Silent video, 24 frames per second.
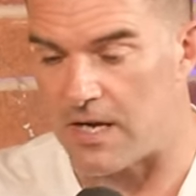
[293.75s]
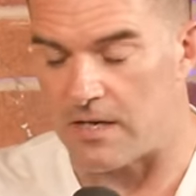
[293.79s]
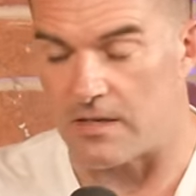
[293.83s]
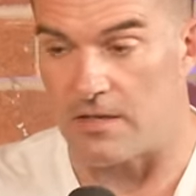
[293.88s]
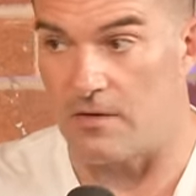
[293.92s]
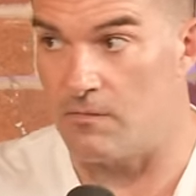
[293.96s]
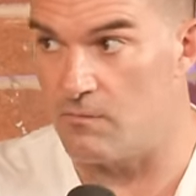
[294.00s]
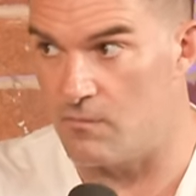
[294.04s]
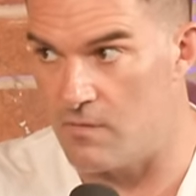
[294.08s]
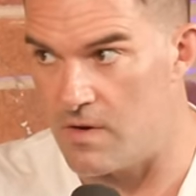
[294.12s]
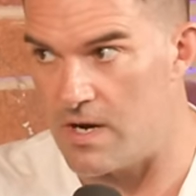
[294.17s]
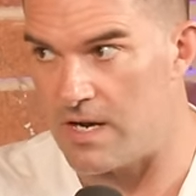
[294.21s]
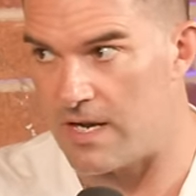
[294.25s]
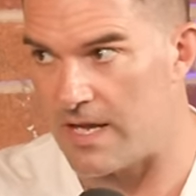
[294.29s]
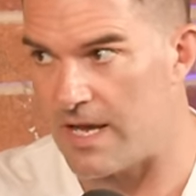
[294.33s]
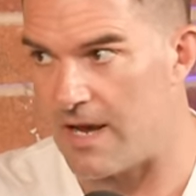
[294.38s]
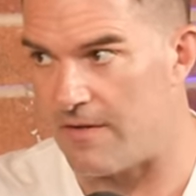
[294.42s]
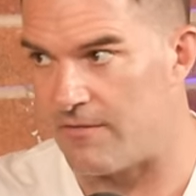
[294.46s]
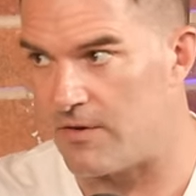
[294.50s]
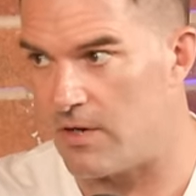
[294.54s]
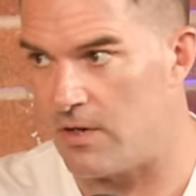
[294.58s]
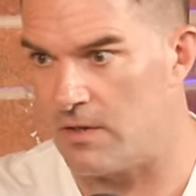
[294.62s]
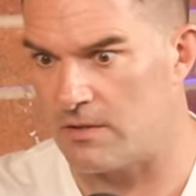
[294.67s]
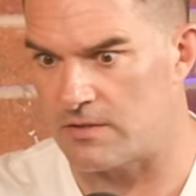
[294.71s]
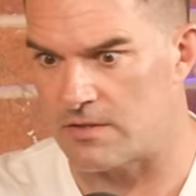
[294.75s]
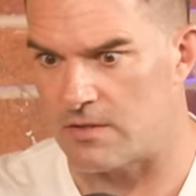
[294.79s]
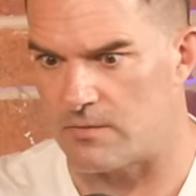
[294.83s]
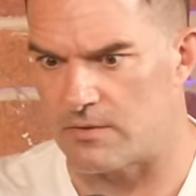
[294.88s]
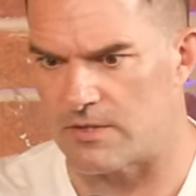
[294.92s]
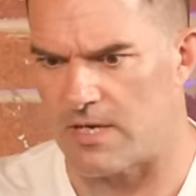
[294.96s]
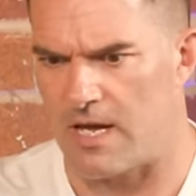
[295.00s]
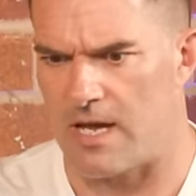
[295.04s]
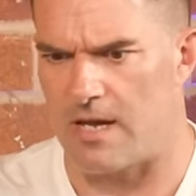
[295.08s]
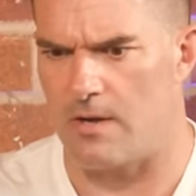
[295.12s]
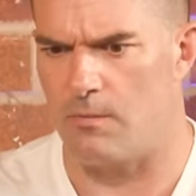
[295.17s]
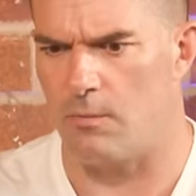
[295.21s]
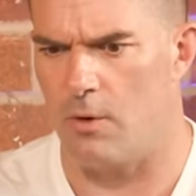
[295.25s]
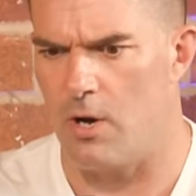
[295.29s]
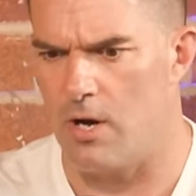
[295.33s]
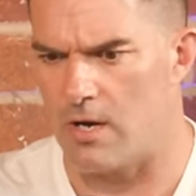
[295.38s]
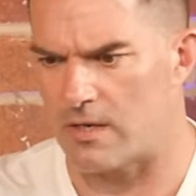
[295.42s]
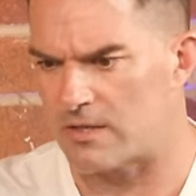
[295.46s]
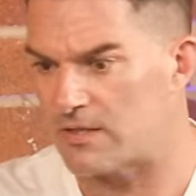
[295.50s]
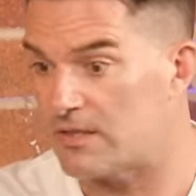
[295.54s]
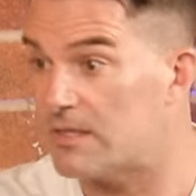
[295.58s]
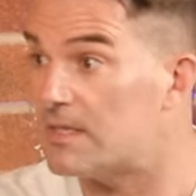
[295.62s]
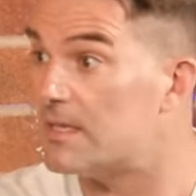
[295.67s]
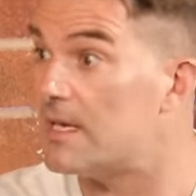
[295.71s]
And I didn't really have an answer. I was like, it
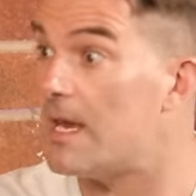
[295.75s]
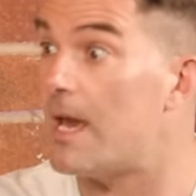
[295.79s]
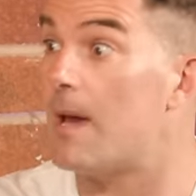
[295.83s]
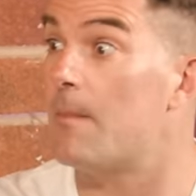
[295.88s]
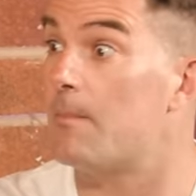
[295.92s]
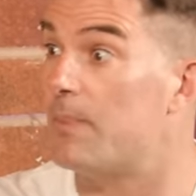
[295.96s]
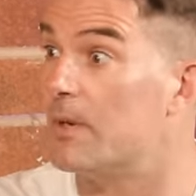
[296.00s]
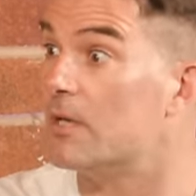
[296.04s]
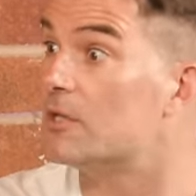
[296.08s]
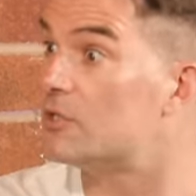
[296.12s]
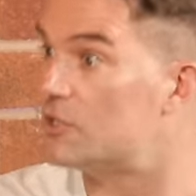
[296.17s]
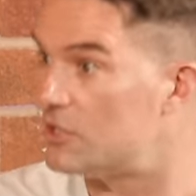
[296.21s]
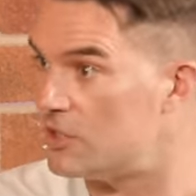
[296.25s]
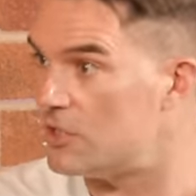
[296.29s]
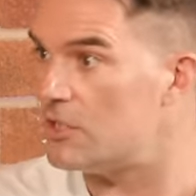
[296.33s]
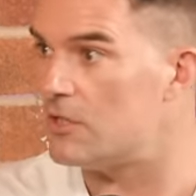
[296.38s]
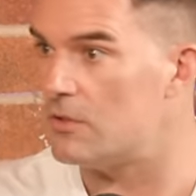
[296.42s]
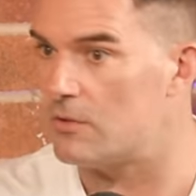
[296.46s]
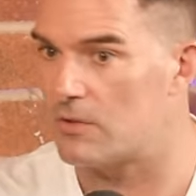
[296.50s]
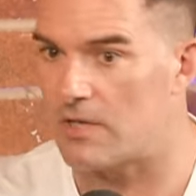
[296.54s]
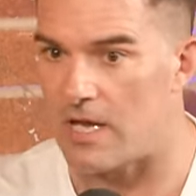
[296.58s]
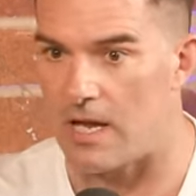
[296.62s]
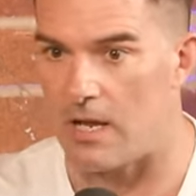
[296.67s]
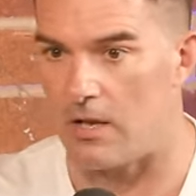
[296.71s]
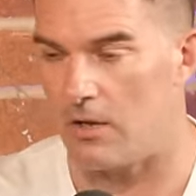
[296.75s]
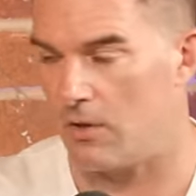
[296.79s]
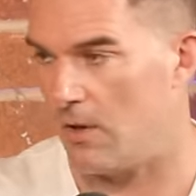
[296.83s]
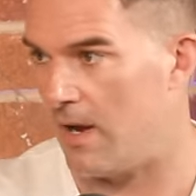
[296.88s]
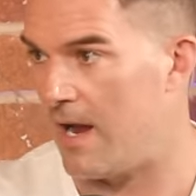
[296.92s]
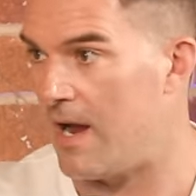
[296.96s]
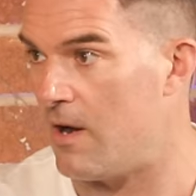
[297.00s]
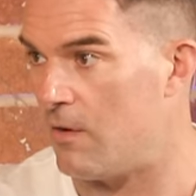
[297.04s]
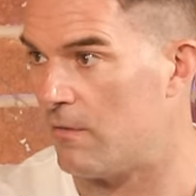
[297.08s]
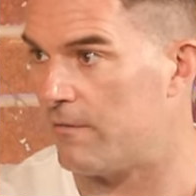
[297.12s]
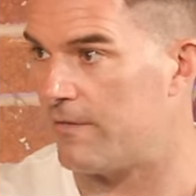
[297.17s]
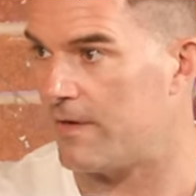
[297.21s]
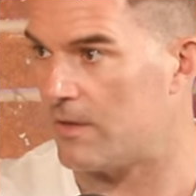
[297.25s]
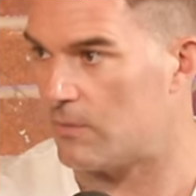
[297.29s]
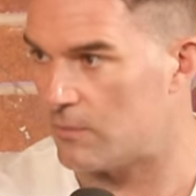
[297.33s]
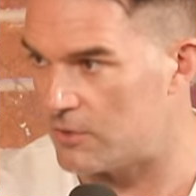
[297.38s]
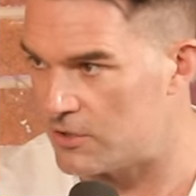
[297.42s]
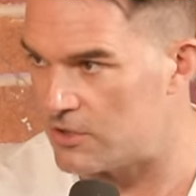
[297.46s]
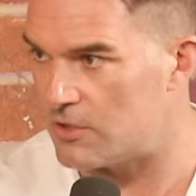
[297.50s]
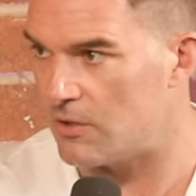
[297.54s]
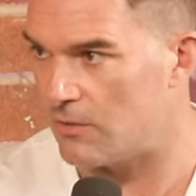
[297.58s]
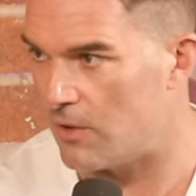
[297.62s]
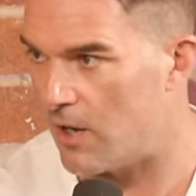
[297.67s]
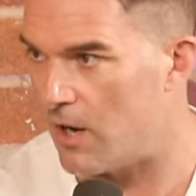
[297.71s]
works. Yeah, but do you get a lot out of it?
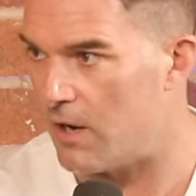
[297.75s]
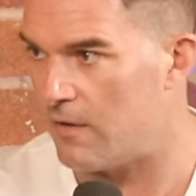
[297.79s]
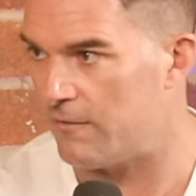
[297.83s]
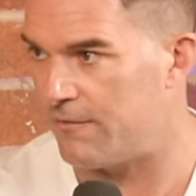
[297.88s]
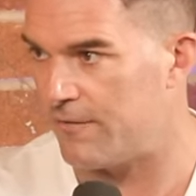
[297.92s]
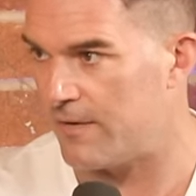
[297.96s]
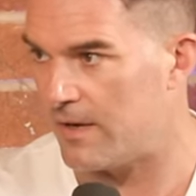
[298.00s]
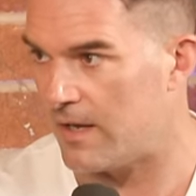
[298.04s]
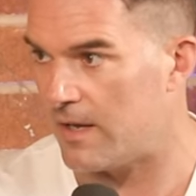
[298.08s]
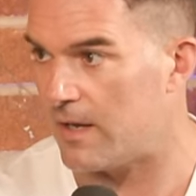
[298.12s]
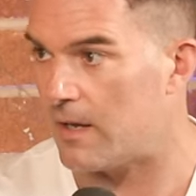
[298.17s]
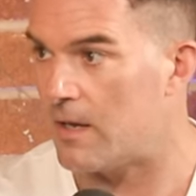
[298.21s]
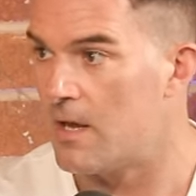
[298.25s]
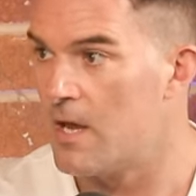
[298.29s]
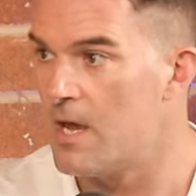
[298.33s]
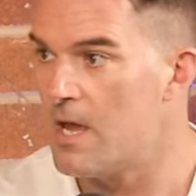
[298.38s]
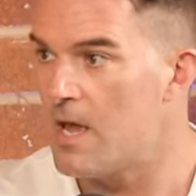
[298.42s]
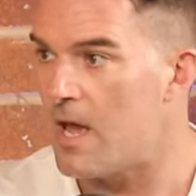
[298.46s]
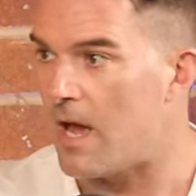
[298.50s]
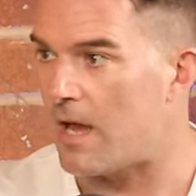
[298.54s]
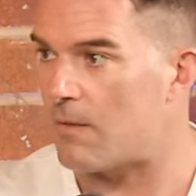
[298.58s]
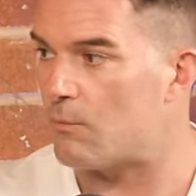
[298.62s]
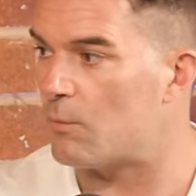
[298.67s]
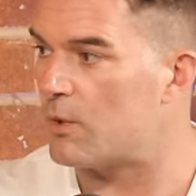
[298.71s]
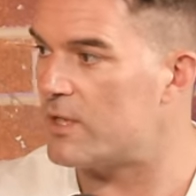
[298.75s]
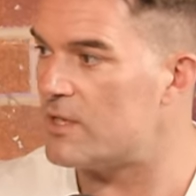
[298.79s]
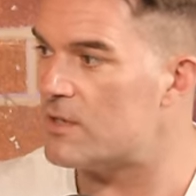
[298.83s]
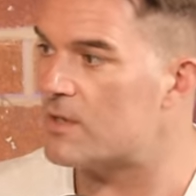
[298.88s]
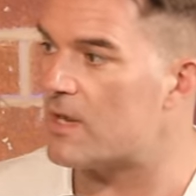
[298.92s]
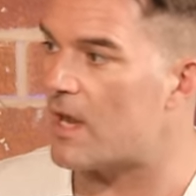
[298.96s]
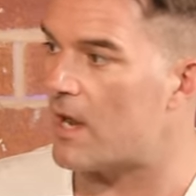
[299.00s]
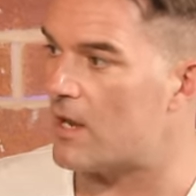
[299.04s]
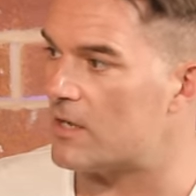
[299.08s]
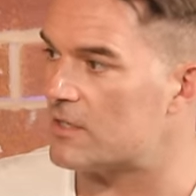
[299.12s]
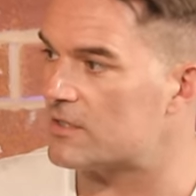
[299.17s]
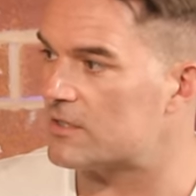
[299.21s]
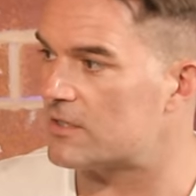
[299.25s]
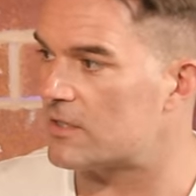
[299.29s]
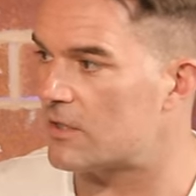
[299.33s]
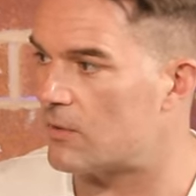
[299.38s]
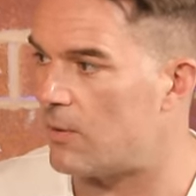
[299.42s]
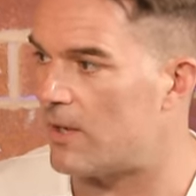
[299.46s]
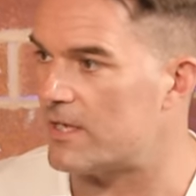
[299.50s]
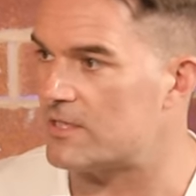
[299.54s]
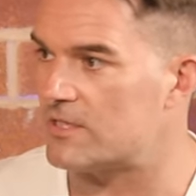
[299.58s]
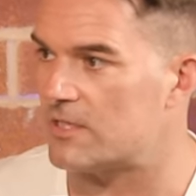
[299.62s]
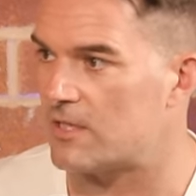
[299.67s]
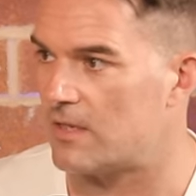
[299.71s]
Would you laugh at it? And when you get asked a
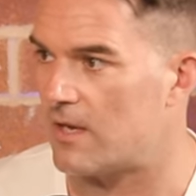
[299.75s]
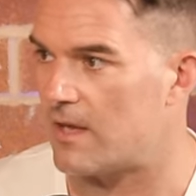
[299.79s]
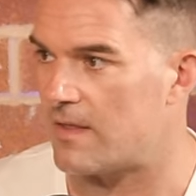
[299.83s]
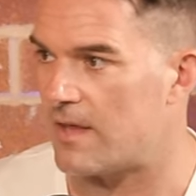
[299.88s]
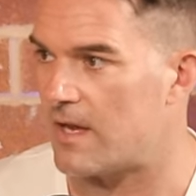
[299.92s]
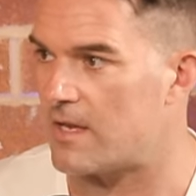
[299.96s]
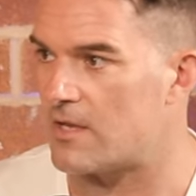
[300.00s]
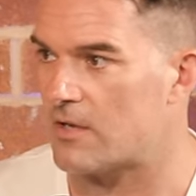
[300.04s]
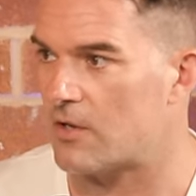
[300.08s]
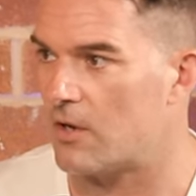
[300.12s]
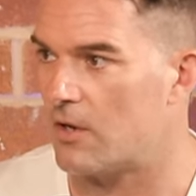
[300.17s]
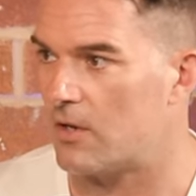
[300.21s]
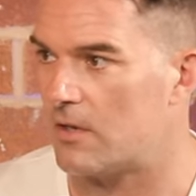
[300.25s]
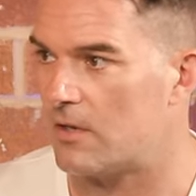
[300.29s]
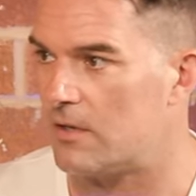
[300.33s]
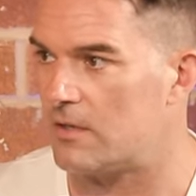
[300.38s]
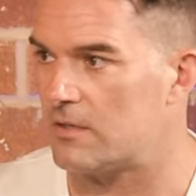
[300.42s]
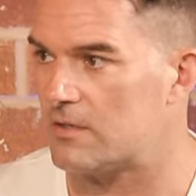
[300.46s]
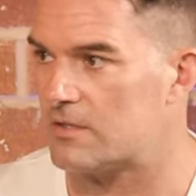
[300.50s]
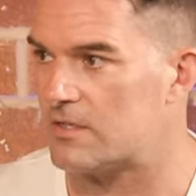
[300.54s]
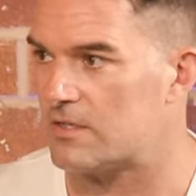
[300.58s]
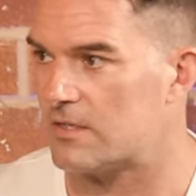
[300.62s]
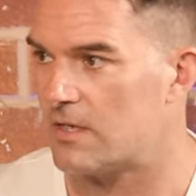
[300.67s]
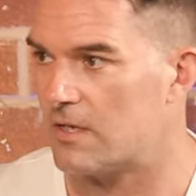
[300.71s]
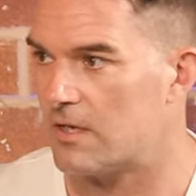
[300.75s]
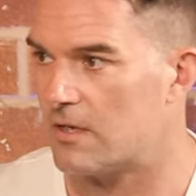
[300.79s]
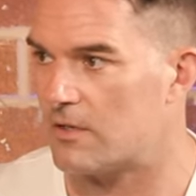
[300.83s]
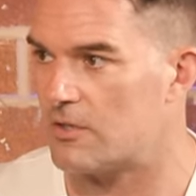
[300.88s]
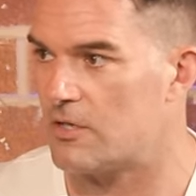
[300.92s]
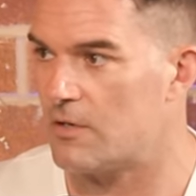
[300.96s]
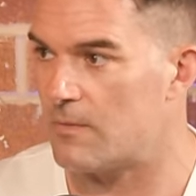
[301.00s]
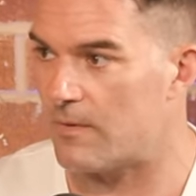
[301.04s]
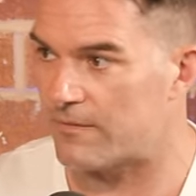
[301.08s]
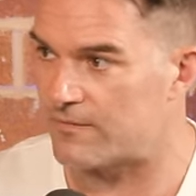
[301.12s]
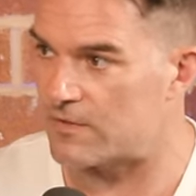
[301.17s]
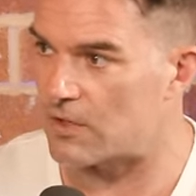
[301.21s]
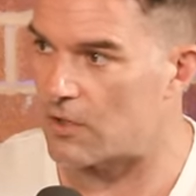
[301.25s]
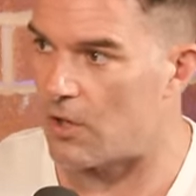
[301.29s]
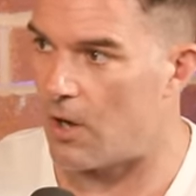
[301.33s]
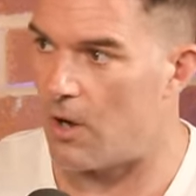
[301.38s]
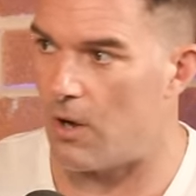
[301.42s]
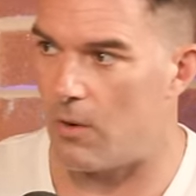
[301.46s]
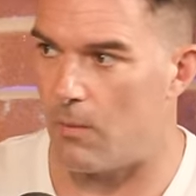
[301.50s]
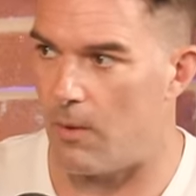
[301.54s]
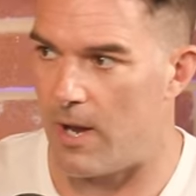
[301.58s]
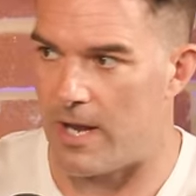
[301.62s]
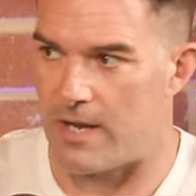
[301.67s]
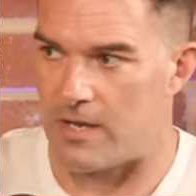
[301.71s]
question like that, you can't answer. You have to
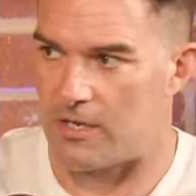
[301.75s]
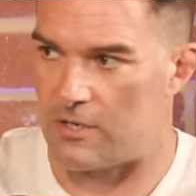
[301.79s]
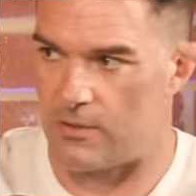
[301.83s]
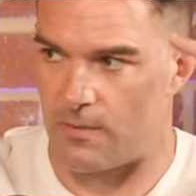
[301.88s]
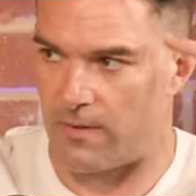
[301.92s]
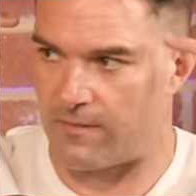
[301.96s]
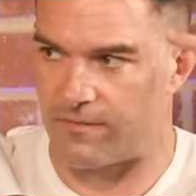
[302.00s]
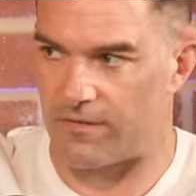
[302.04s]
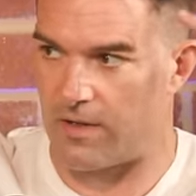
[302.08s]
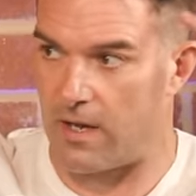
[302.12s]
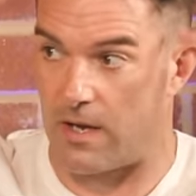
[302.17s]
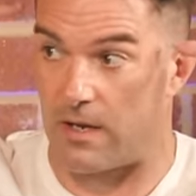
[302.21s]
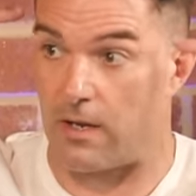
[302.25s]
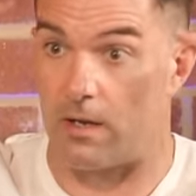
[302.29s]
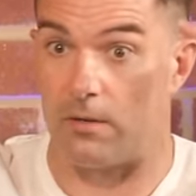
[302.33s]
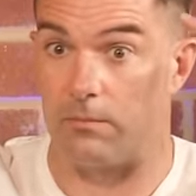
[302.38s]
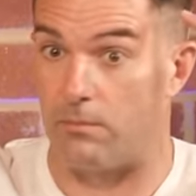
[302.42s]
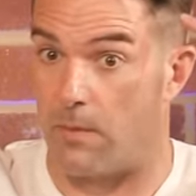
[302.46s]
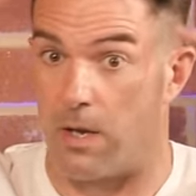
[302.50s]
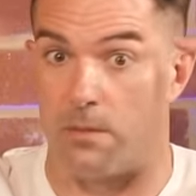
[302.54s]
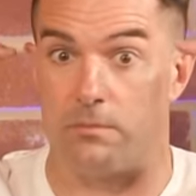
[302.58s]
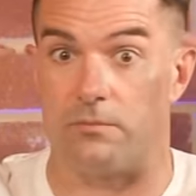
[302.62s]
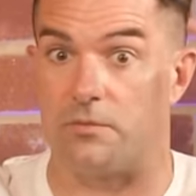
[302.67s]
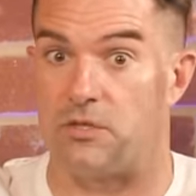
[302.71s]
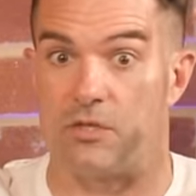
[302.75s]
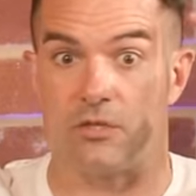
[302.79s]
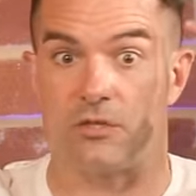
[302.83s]
go away and you have to. And I'm